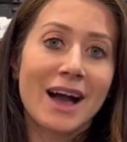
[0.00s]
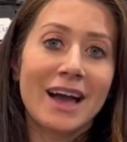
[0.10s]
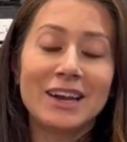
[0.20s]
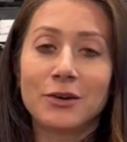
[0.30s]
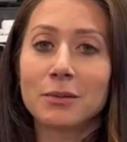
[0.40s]

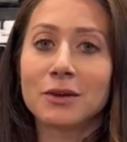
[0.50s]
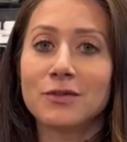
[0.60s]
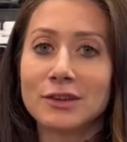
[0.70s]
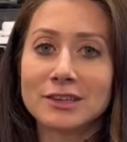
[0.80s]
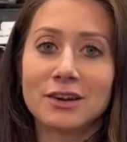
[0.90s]
I know I'm
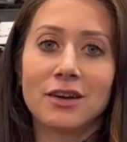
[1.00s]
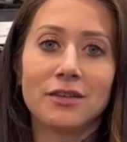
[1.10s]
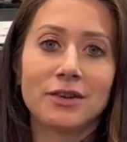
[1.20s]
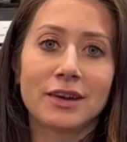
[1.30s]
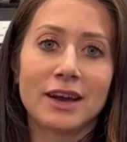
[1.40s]
confusing all
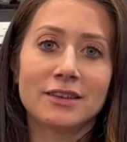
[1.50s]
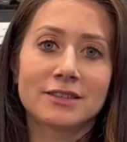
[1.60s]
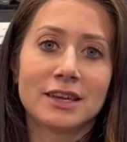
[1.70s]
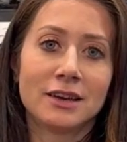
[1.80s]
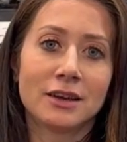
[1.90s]
of you guys,
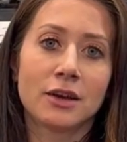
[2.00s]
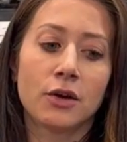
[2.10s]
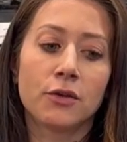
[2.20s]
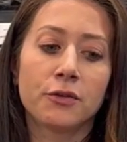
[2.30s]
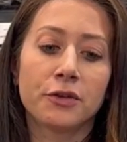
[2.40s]

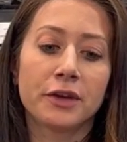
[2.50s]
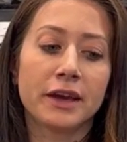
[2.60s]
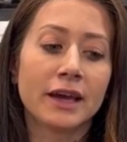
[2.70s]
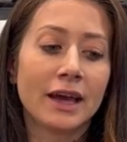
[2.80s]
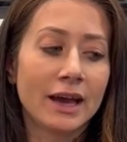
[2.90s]

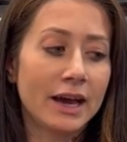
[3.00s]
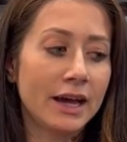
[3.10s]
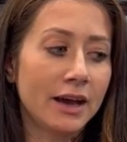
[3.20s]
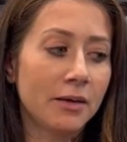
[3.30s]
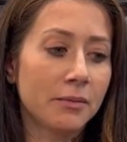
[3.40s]
hopefully
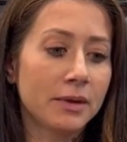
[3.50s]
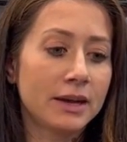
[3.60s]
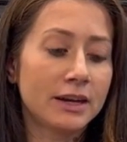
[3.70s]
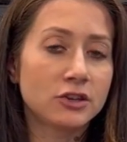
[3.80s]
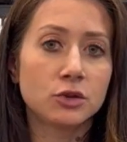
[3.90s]

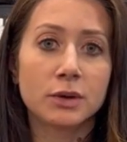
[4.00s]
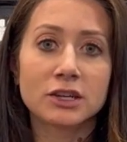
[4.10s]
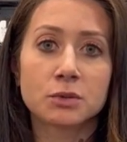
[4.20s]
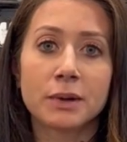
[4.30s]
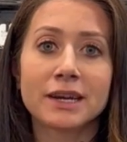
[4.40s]
not too
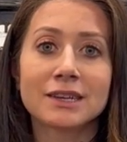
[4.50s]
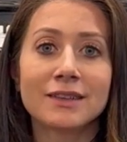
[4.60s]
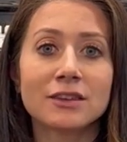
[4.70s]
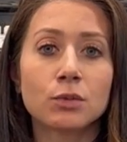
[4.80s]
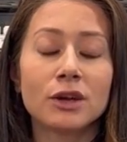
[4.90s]
much, but
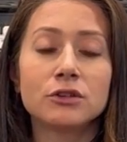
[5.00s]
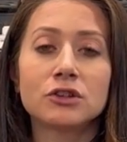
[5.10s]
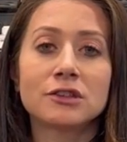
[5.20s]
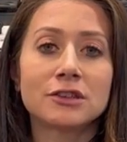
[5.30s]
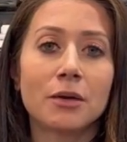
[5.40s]
that's why you
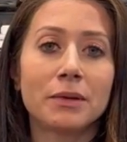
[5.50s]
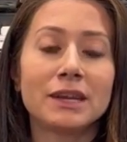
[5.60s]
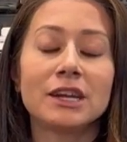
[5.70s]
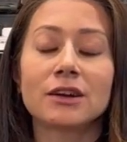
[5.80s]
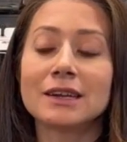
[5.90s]
should stop in
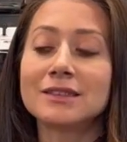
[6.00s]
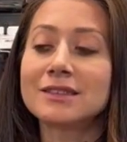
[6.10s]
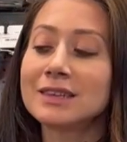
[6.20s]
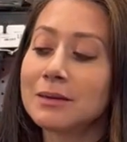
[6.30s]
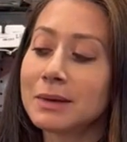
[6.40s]
here and
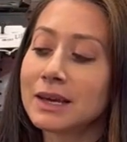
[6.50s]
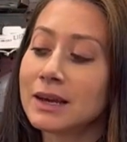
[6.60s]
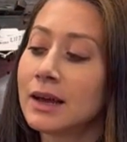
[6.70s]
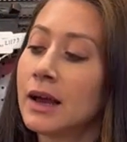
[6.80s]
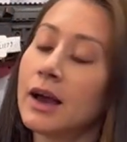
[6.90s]
see me,
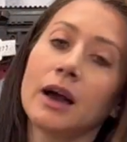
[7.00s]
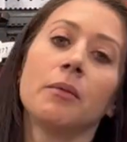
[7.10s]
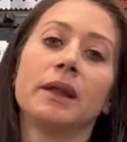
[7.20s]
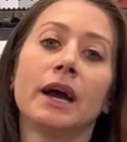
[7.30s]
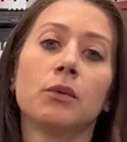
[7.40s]

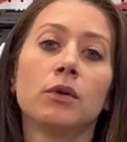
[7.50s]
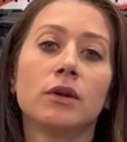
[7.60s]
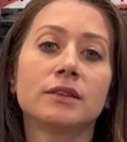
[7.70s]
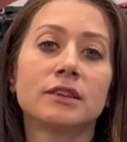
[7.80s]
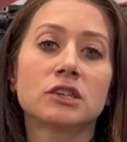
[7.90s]
and I will
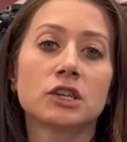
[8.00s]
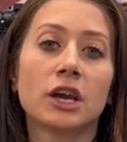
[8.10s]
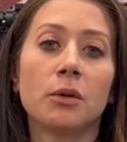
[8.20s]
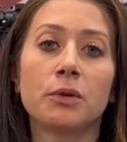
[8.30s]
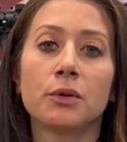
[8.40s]
essentially
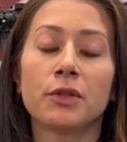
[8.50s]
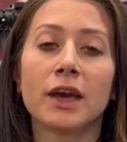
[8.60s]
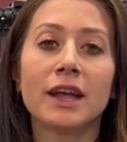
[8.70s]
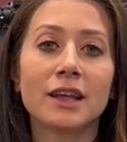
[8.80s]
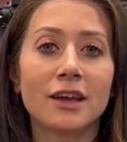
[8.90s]
help you with
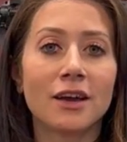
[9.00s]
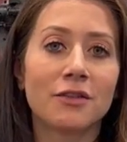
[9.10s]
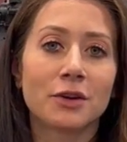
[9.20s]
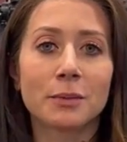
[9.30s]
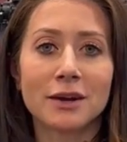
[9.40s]
any of
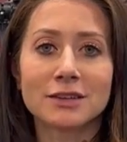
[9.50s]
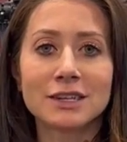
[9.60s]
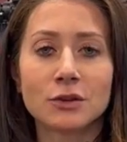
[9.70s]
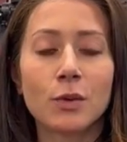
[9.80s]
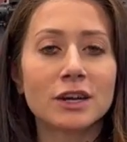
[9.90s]
your
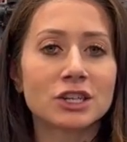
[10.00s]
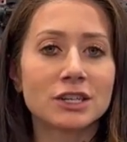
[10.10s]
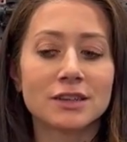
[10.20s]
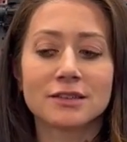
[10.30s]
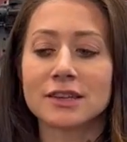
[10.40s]
mounting
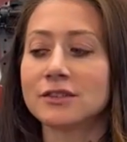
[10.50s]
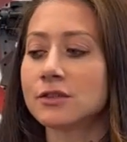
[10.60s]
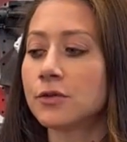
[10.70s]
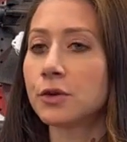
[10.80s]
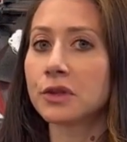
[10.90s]
questions and
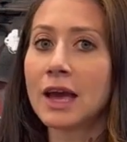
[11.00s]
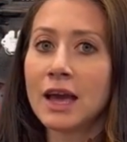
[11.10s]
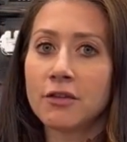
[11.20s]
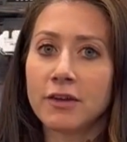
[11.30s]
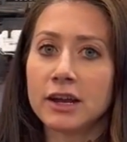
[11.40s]
so forth,
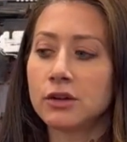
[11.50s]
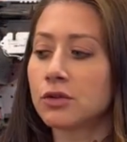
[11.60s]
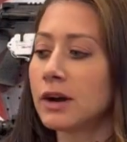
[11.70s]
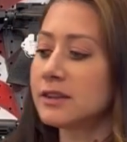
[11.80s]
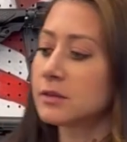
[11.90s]
finding you the
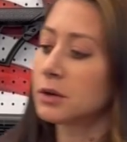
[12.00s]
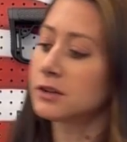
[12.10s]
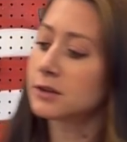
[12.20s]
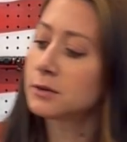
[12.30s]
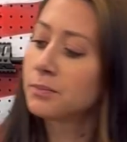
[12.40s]
right
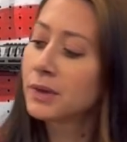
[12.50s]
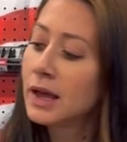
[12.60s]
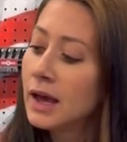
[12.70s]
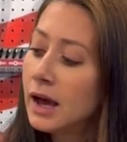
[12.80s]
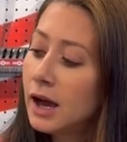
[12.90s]
suppressor.
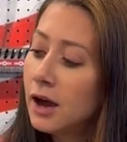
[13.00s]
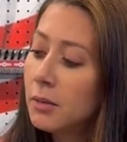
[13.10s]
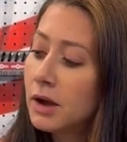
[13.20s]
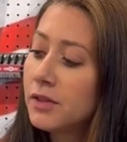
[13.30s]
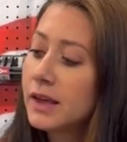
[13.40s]

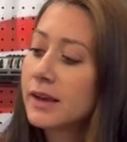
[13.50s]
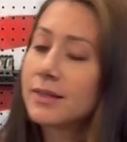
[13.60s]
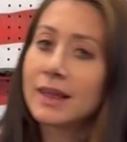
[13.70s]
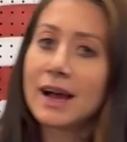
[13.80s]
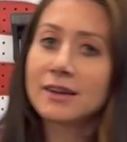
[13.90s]
The
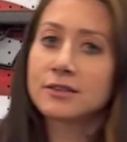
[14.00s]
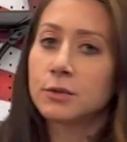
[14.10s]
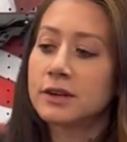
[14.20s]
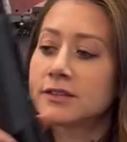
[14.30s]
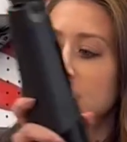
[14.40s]
last
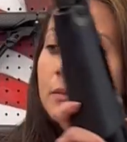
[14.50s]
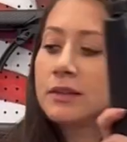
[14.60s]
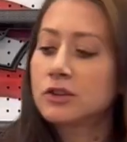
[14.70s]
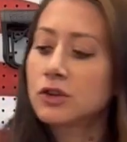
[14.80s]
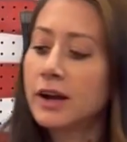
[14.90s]
one is going to be
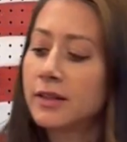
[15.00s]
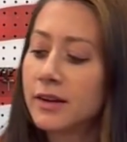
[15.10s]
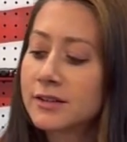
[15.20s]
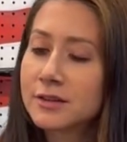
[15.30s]
the tri-lug.